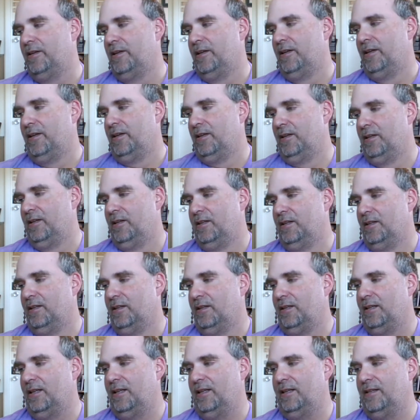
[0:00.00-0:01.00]

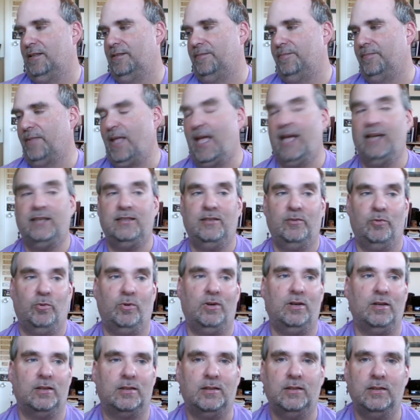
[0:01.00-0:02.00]
Sunday,
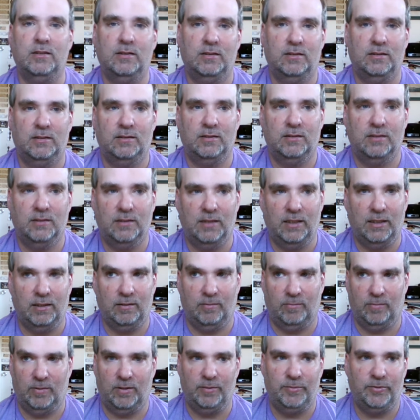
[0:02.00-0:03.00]

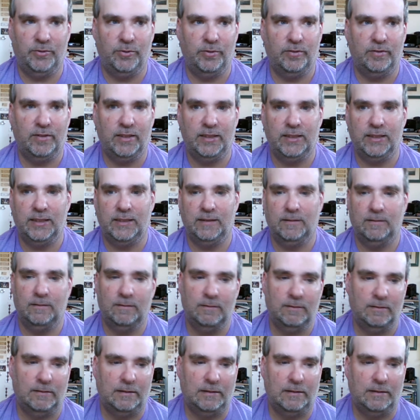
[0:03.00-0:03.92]
probably working. That's the